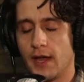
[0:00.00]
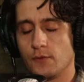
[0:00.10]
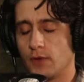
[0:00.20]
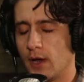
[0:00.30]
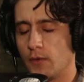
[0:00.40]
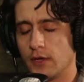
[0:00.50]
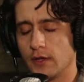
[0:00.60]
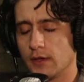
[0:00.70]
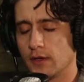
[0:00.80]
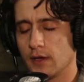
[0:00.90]
I want
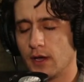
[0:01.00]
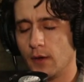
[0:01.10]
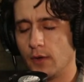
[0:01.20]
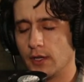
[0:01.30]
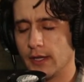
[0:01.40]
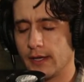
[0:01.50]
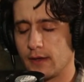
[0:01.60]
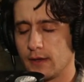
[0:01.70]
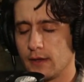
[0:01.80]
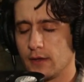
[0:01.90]
to
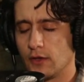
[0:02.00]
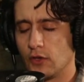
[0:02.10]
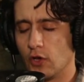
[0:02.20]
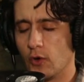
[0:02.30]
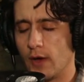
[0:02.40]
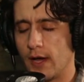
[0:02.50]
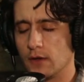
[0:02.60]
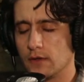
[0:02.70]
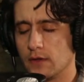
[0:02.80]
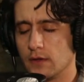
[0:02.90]
like go out